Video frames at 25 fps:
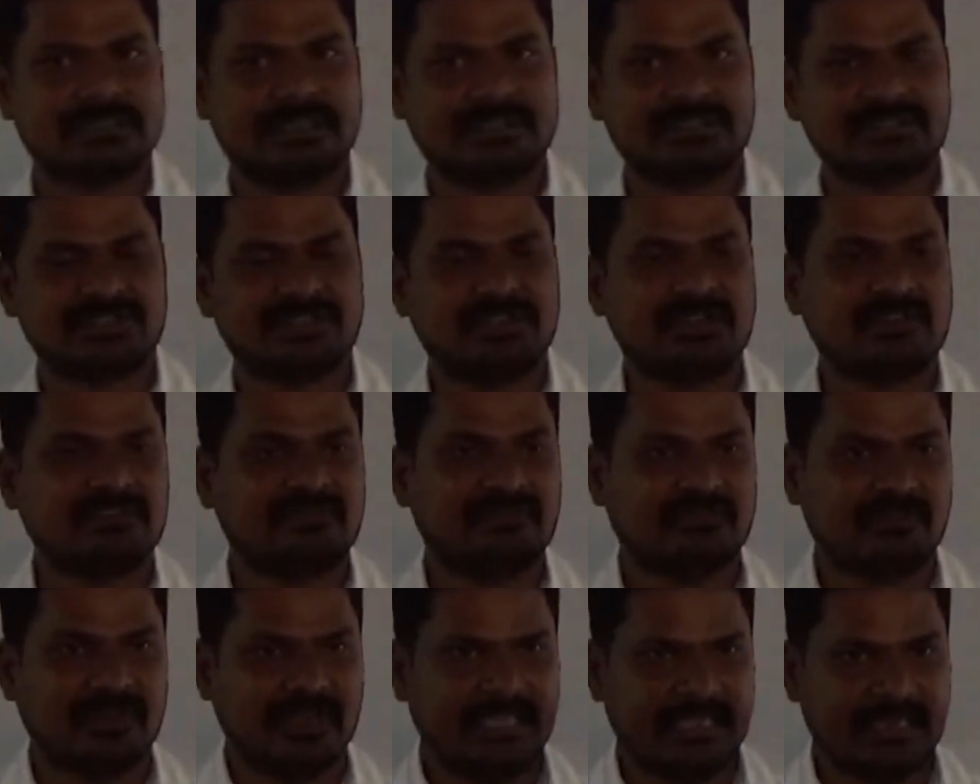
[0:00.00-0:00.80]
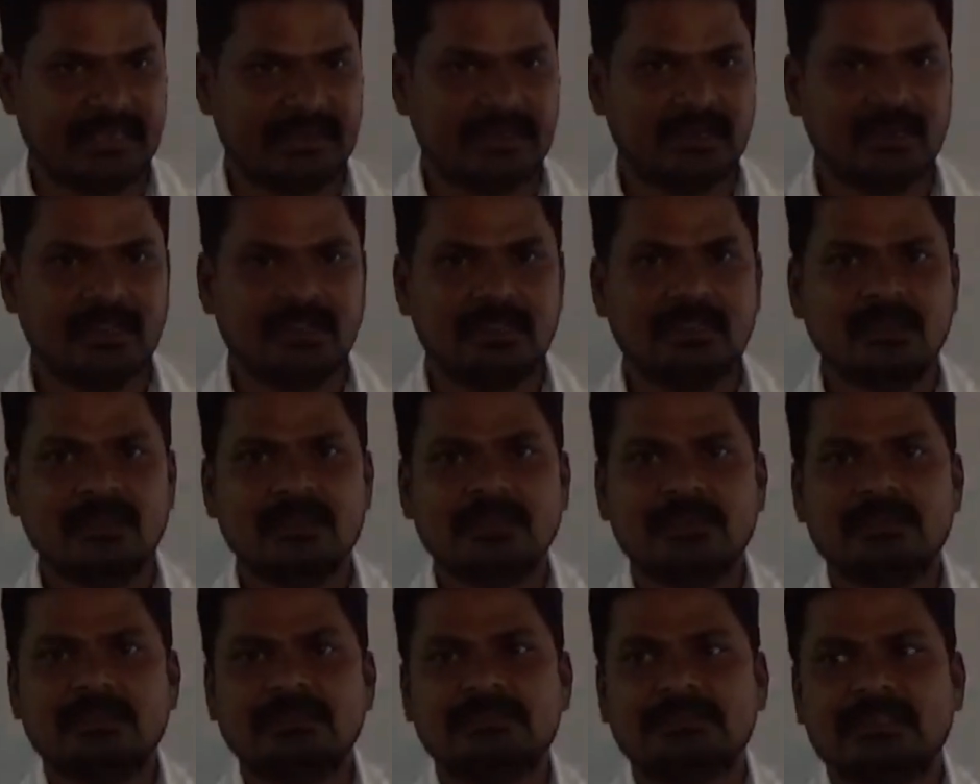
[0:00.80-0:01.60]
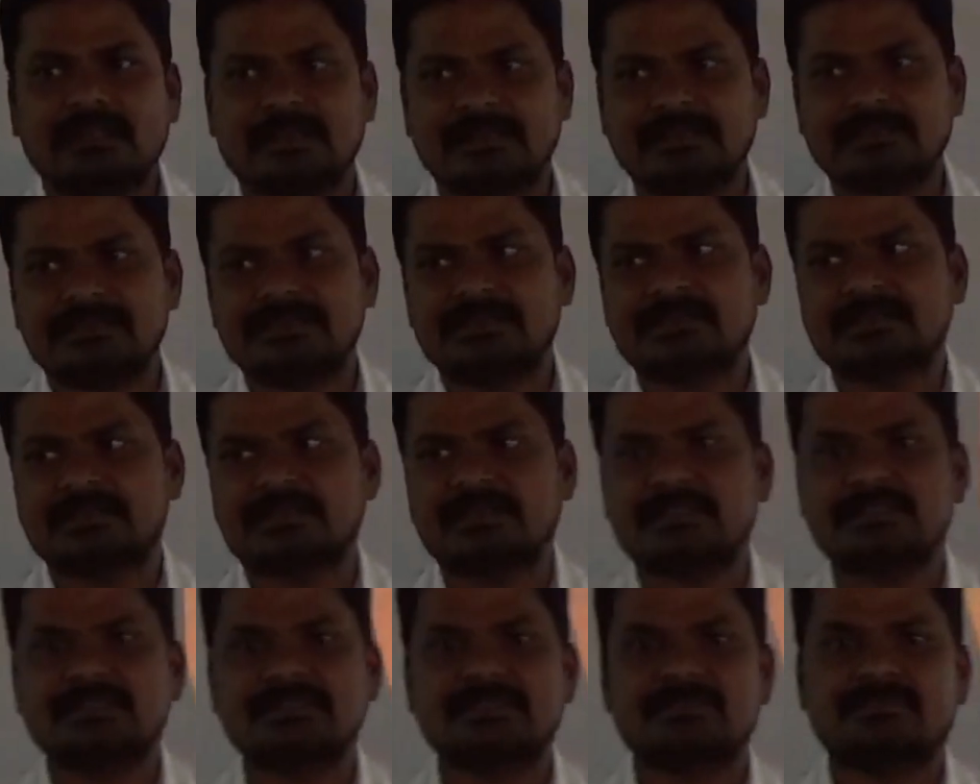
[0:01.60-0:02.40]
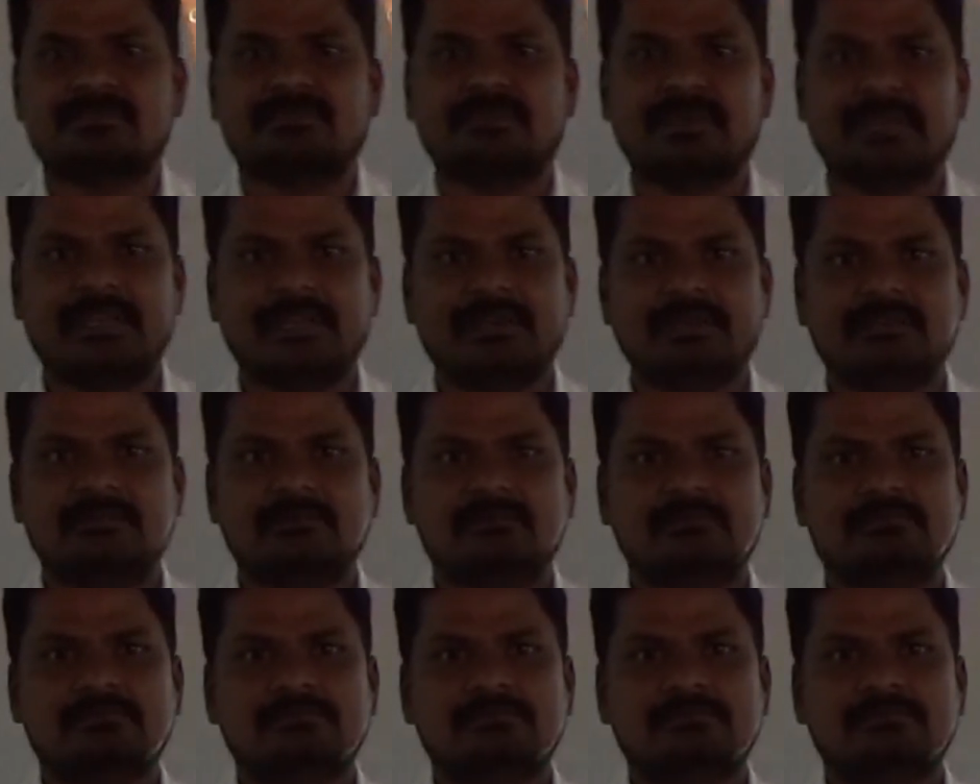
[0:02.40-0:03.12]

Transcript: section of wire, the resistance will